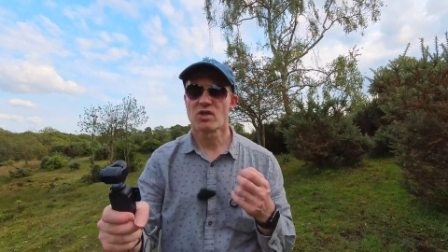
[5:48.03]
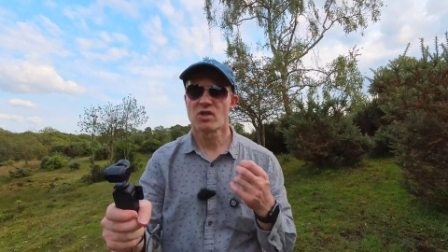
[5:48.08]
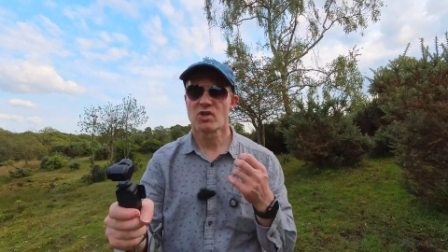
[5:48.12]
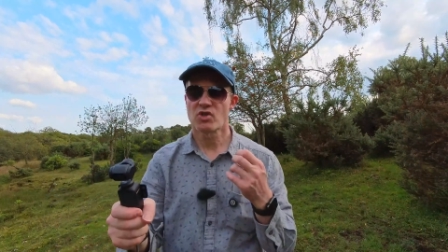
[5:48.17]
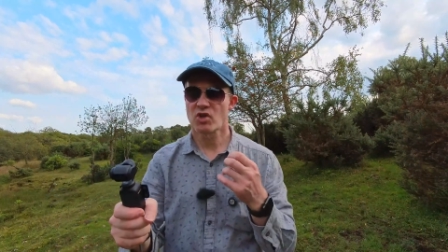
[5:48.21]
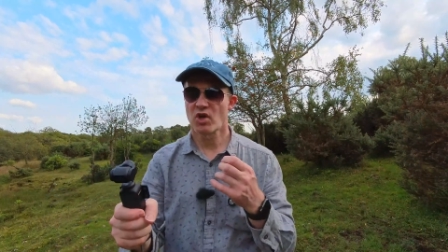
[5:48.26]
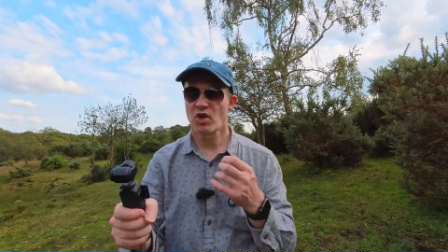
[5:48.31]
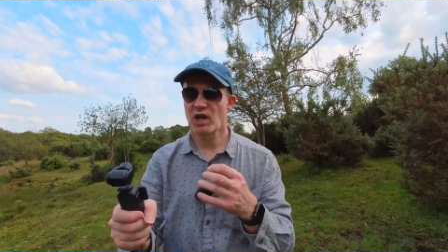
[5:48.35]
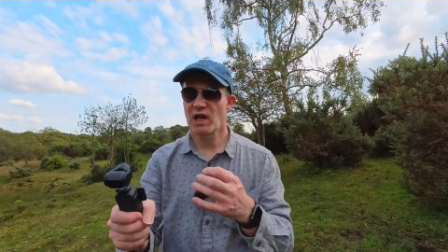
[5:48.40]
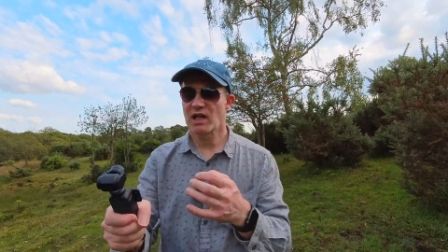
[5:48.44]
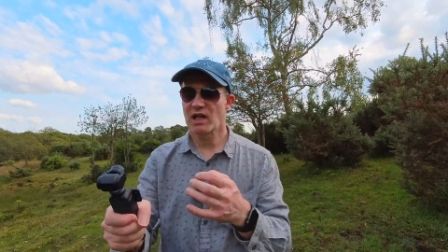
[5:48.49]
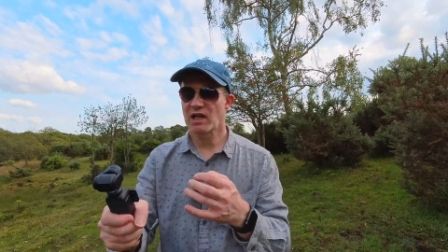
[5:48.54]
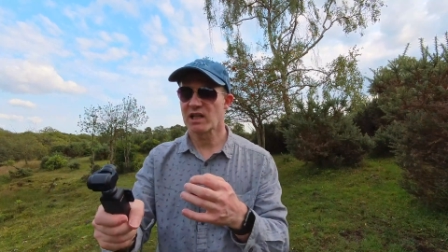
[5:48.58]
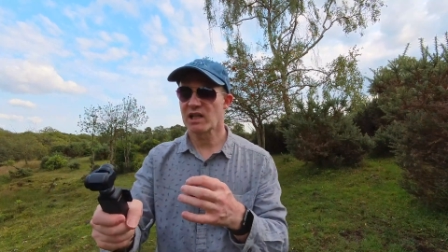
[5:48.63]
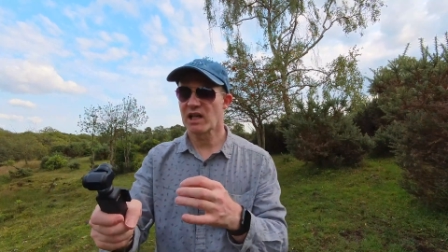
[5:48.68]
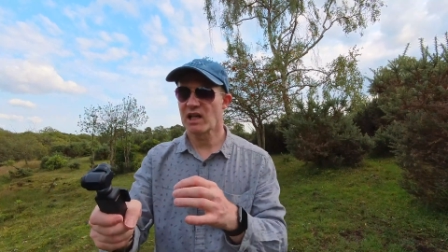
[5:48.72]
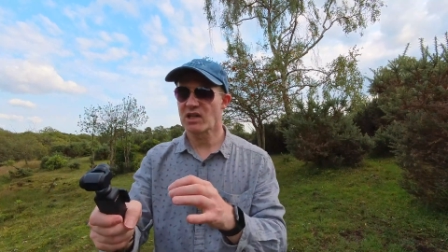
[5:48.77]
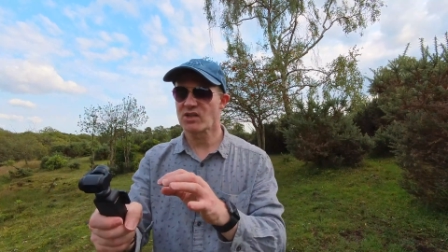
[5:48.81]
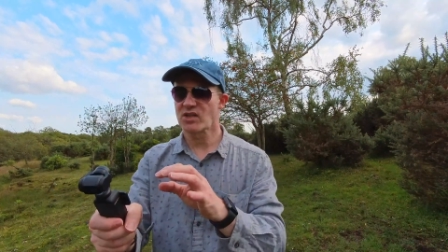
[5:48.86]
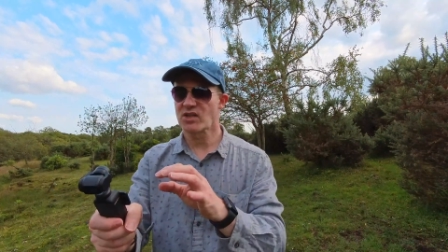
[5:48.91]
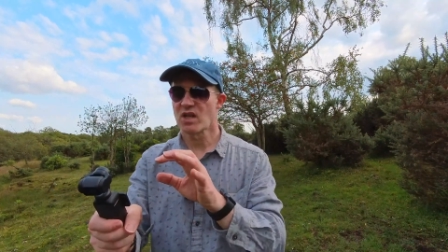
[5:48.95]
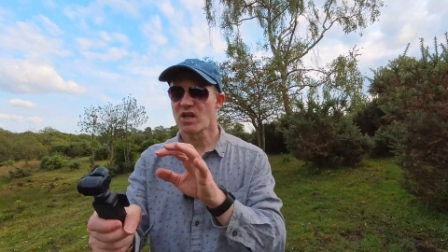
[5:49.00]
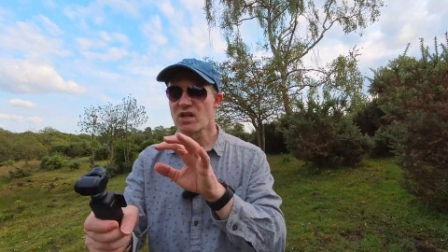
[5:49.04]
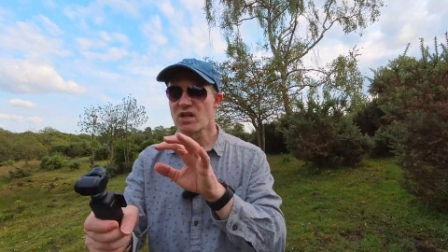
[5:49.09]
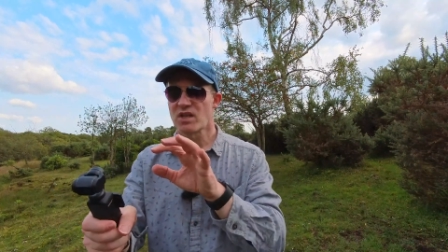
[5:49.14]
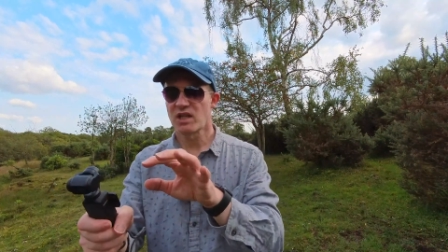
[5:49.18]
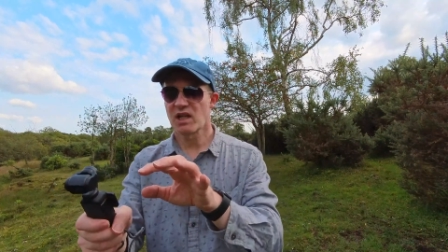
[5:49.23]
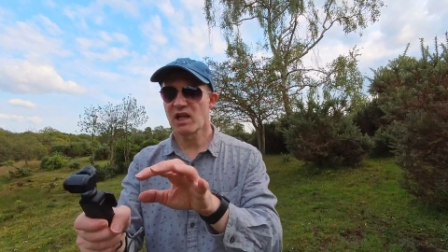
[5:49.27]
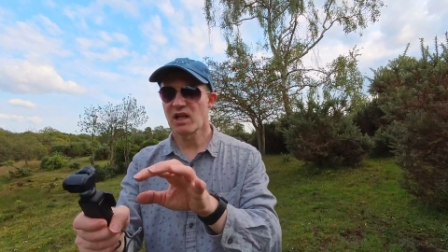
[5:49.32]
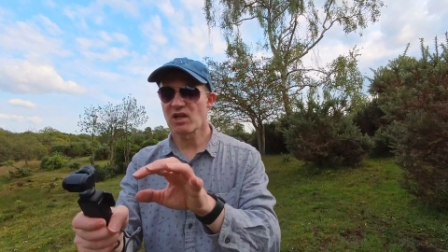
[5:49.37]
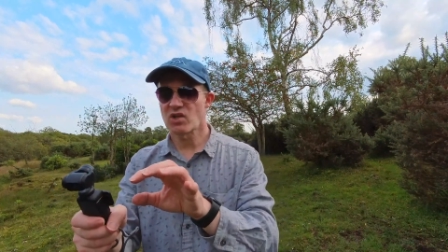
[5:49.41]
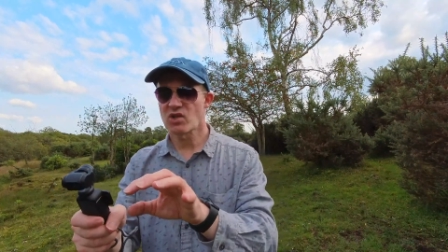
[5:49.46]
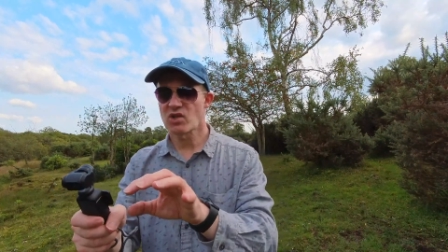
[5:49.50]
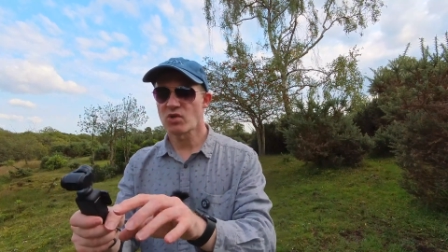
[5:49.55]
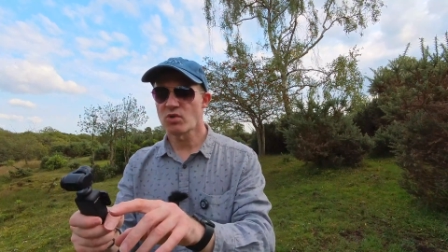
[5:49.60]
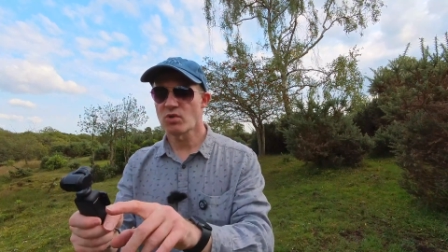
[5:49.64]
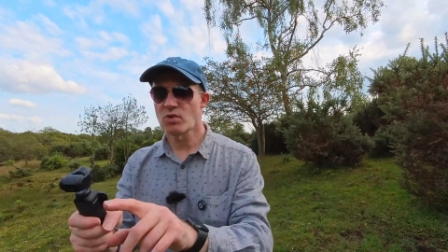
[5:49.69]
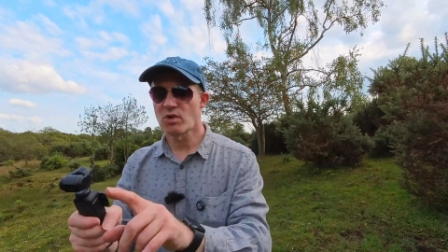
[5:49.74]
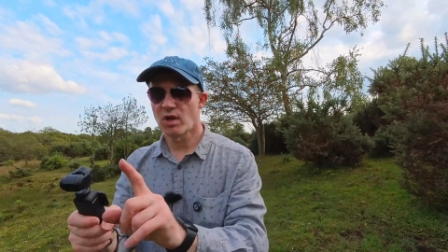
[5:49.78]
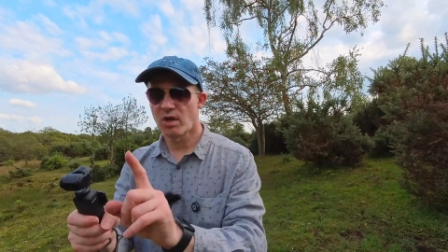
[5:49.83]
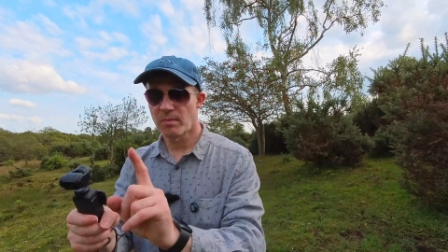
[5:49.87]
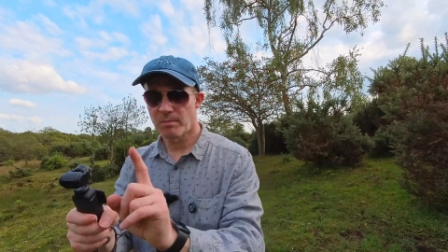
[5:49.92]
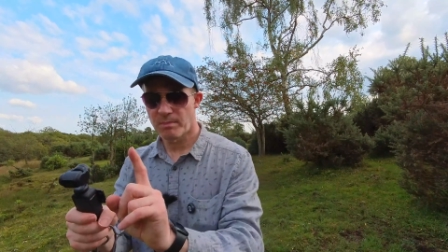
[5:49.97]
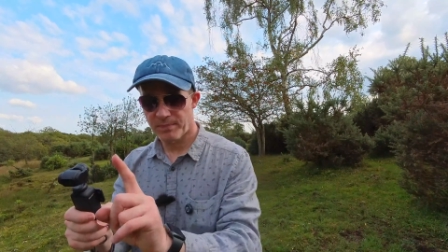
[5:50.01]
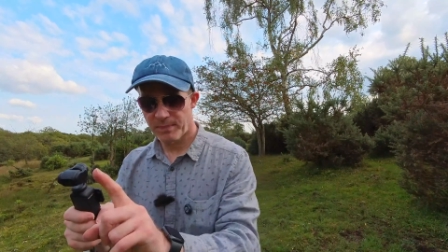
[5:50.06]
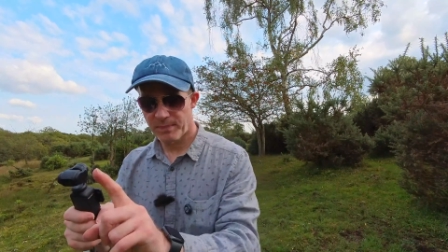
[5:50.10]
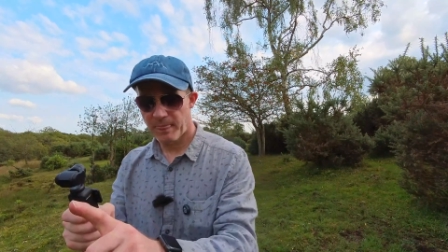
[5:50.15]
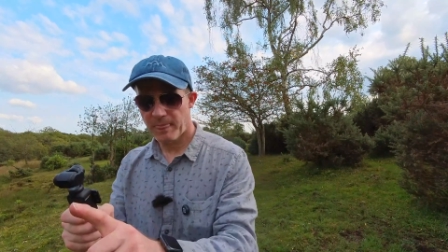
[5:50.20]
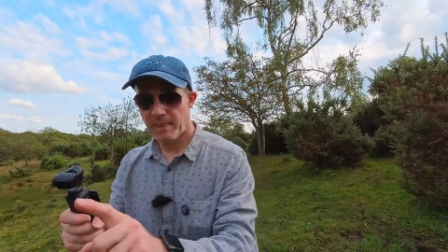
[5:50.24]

to try and get the actual uh,